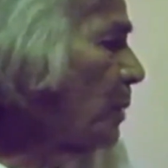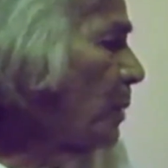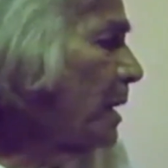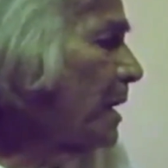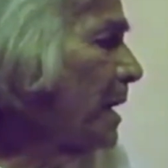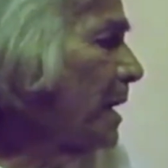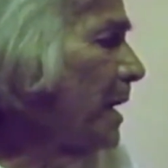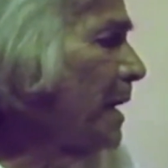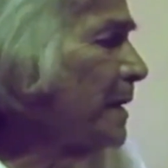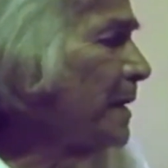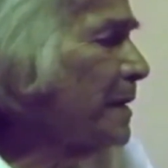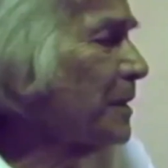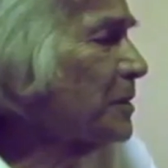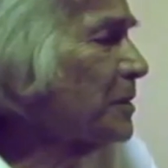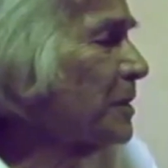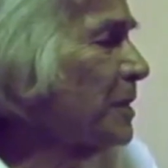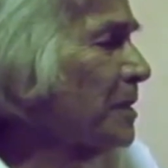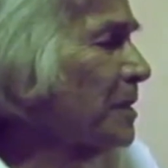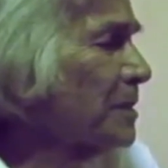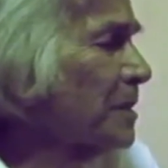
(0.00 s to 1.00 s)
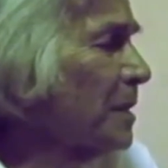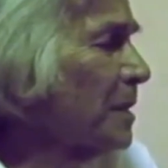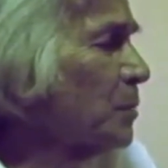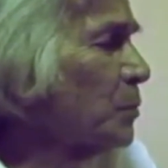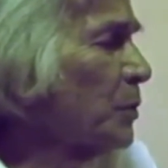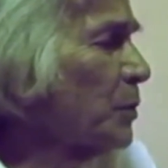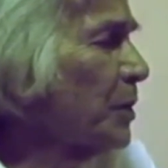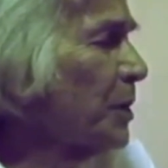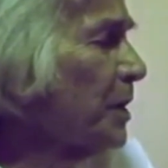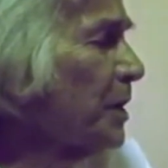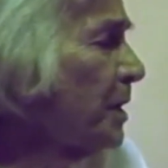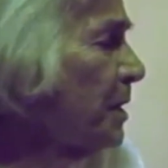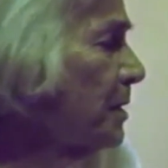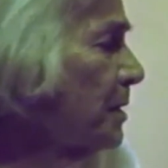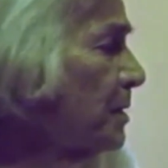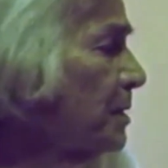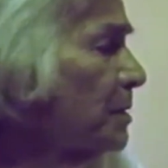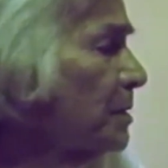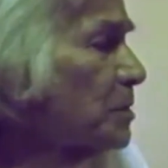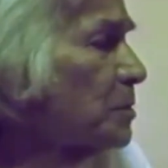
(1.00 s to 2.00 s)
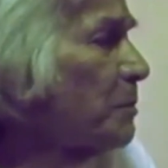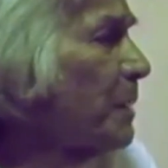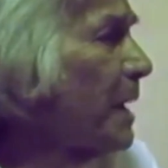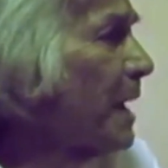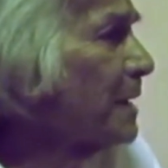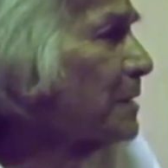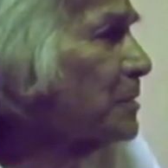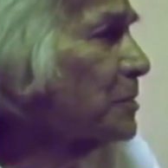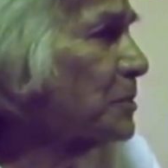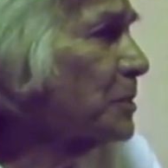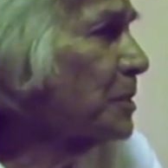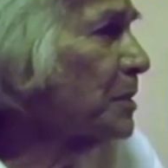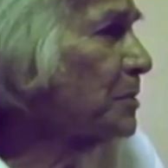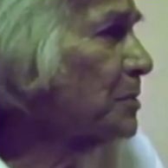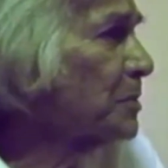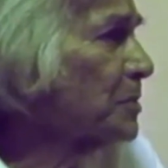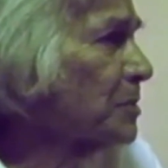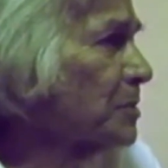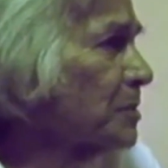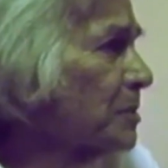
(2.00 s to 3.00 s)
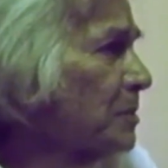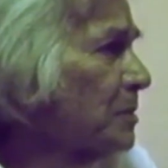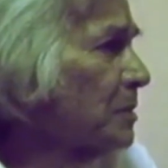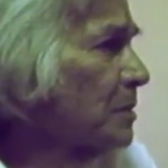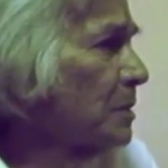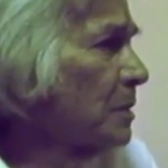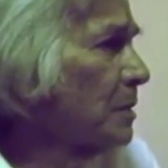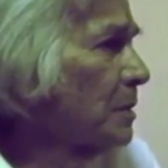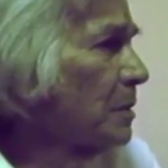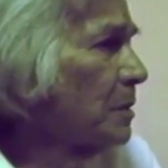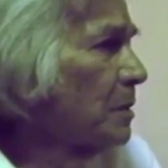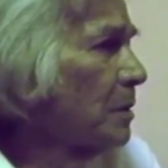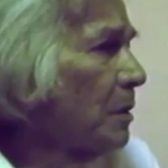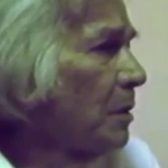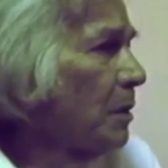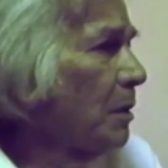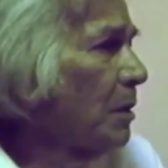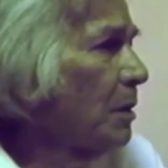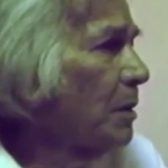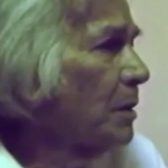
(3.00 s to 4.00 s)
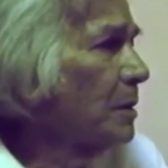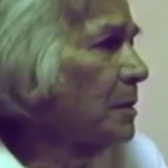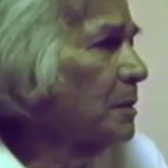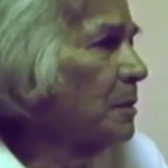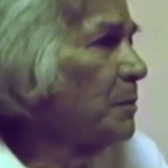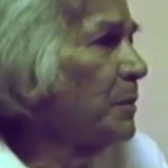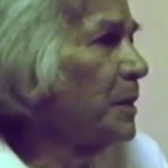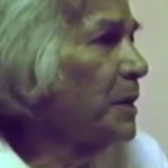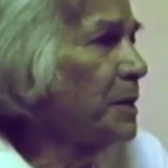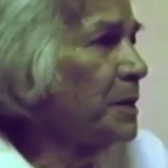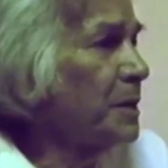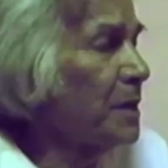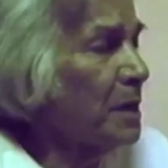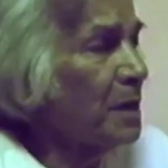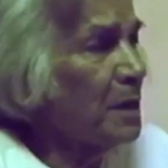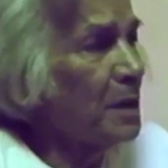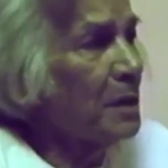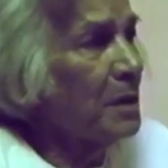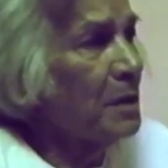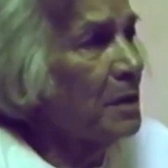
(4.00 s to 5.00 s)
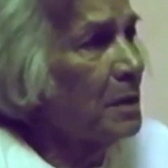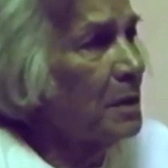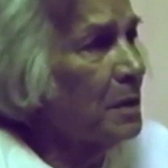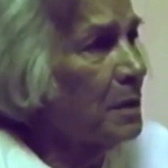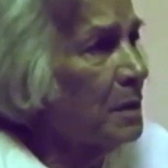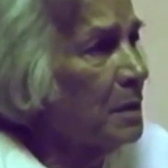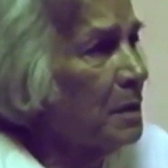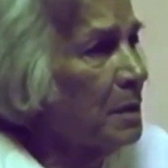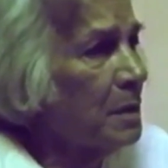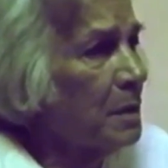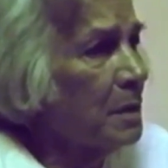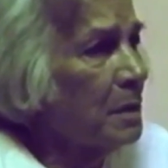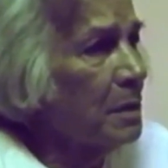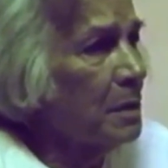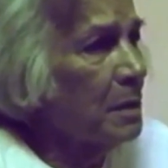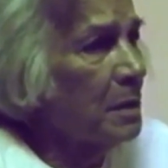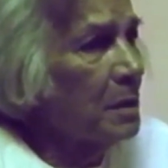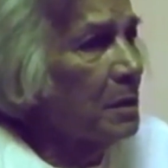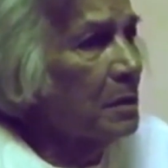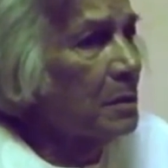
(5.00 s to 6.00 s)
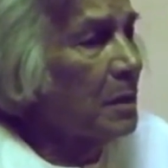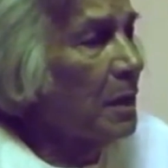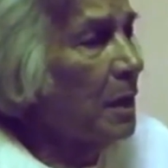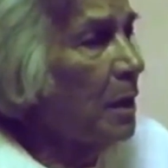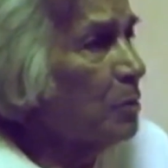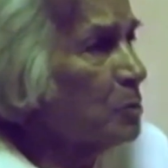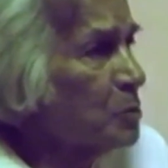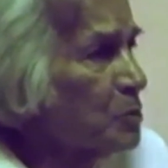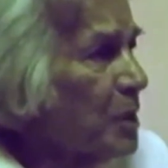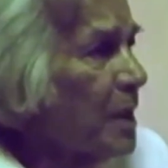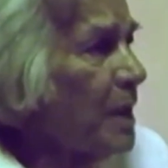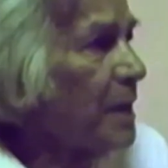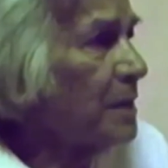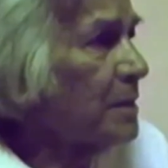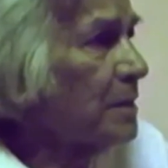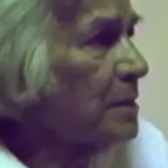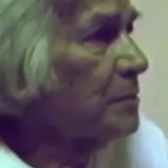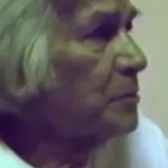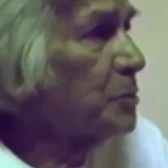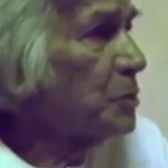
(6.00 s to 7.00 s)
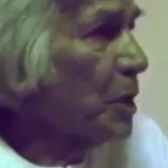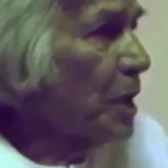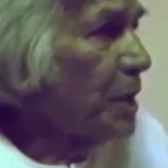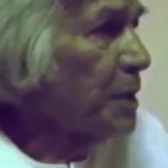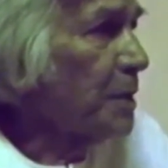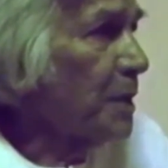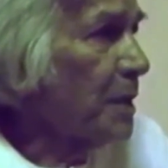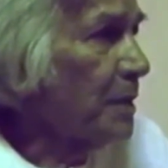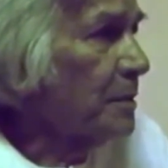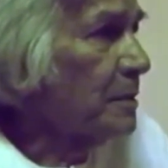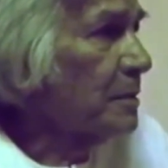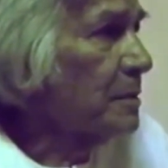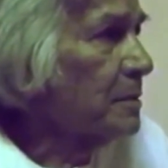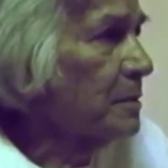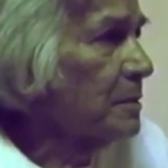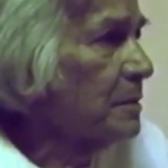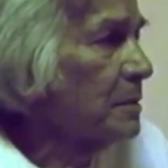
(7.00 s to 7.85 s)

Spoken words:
fooled by anything that we read in these magazines in the media outside China.